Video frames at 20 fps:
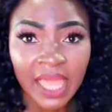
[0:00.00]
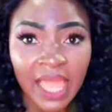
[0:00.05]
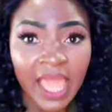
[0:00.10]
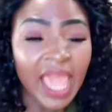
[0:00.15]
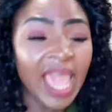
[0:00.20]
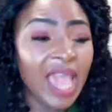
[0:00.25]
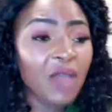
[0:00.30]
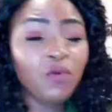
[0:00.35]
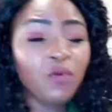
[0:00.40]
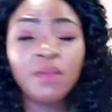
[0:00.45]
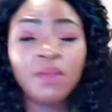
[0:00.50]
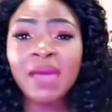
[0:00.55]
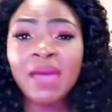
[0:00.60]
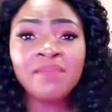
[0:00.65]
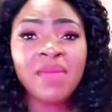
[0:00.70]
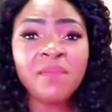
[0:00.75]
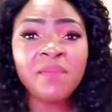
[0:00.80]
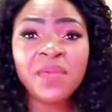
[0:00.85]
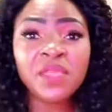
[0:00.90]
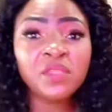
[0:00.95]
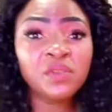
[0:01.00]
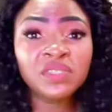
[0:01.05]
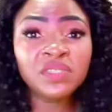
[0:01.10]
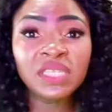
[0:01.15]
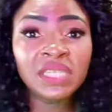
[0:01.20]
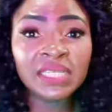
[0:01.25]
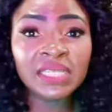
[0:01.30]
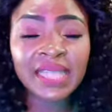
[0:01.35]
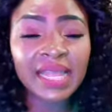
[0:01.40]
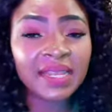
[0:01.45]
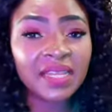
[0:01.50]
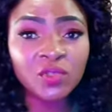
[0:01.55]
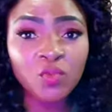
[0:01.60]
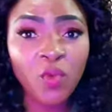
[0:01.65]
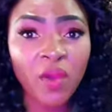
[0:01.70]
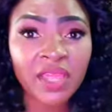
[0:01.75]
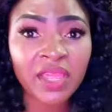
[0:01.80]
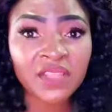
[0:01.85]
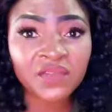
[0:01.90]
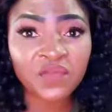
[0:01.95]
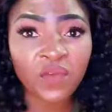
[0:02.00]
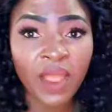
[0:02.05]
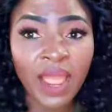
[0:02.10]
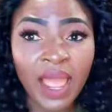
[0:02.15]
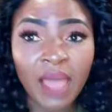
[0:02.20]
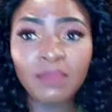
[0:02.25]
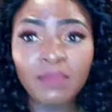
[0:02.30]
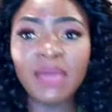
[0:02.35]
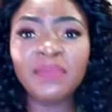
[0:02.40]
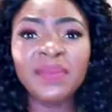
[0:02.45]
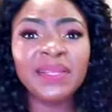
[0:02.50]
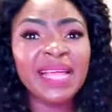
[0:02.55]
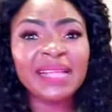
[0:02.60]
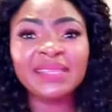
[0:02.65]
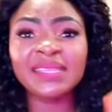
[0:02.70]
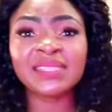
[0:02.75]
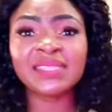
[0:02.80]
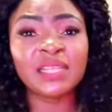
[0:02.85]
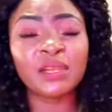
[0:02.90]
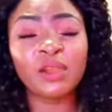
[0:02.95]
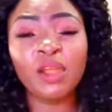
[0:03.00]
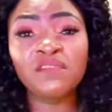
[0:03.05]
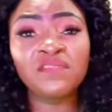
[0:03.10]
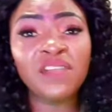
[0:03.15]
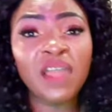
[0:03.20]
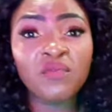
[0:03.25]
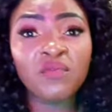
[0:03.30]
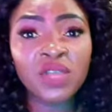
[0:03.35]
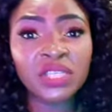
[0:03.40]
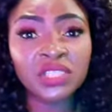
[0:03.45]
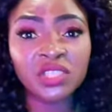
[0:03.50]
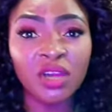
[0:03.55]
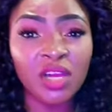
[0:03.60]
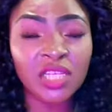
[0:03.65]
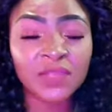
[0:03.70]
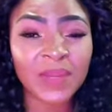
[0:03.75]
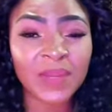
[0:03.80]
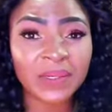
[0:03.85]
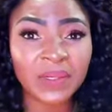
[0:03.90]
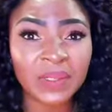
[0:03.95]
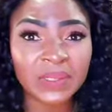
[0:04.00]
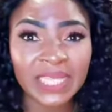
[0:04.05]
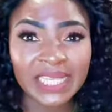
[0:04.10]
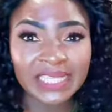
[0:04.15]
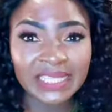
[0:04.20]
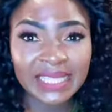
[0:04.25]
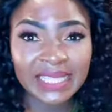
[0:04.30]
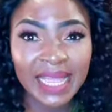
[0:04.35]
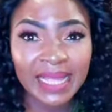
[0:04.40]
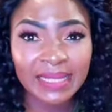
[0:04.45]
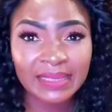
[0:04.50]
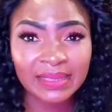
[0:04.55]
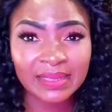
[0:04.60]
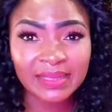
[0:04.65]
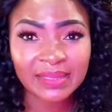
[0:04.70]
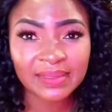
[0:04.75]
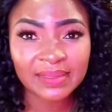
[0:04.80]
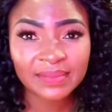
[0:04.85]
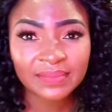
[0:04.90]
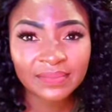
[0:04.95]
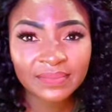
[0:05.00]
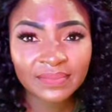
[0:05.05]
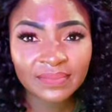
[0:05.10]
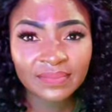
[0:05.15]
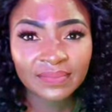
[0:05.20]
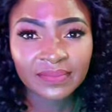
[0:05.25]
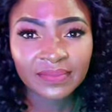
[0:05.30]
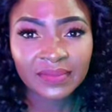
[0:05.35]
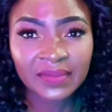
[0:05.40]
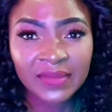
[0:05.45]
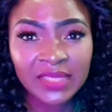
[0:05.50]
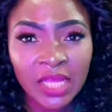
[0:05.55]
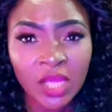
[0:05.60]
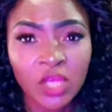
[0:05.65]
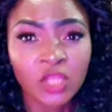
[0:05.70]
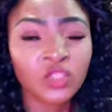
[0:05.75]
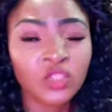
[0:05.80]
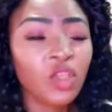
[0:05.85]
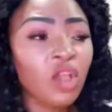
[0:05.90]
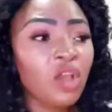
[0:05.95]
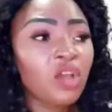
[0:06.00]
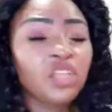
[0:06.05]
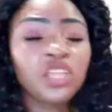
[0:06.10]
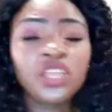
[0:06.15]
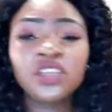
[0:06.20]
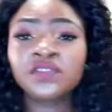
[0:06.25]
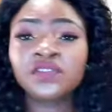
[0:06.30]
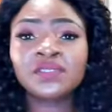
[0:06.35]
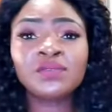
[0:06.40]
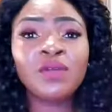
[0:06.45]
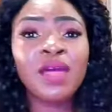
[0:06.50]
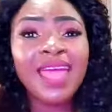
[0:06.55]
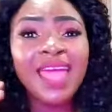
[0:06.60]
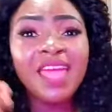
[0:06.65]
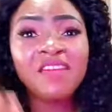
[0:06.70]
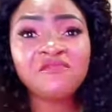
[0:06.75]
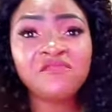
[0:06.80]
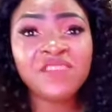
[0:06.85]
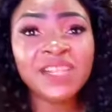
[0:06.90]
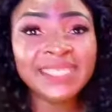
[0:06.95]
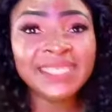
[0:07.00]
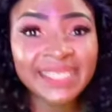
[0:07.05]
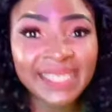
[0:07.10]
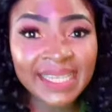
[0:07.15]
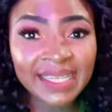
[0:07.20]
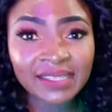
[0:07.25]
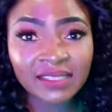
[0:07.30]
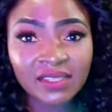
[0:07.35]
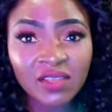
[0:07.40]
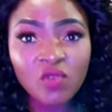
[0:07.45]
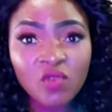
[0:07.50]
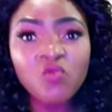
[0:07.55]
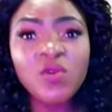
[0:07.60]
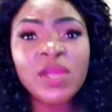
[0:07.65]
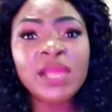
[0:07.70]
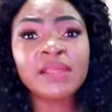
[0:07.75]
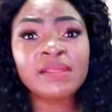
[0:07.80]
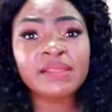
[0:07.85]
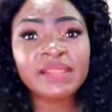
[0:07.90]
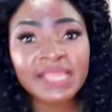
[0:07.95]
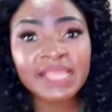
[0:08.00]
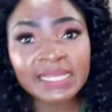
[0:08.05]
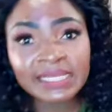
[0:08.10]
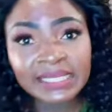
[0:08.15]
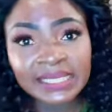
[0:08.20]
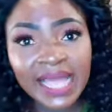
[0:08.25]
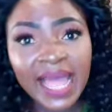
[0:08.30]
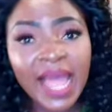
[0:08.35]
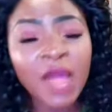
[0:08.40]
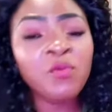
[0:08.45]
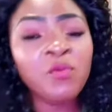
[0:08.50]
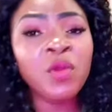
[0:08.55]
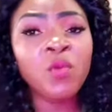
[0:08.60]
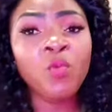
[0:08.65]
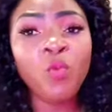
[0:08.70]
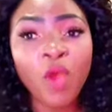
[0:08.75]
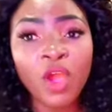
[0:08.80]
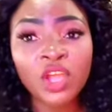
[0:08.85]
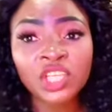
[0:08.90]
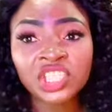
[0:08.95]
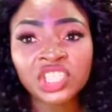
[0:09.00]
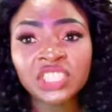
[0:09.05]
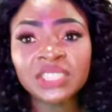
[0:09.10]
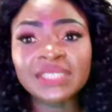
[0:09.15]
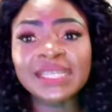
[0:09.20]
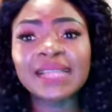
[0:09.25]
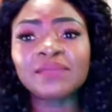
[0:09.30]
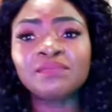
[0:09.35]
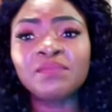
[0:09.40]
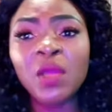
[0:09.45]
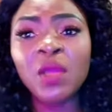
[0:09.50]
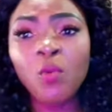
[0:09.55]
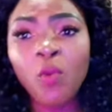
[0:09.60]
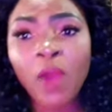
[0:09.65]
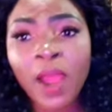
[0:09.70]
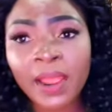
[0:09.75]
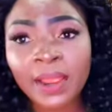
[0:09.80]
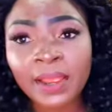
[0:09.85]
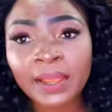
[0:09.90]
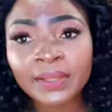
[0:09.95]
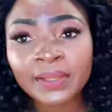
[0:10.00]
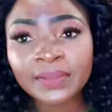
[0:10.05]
A woman may be using it and it's working for her. Maybe that is the love language your husband understands. So it's not everything we read and we watch that may work.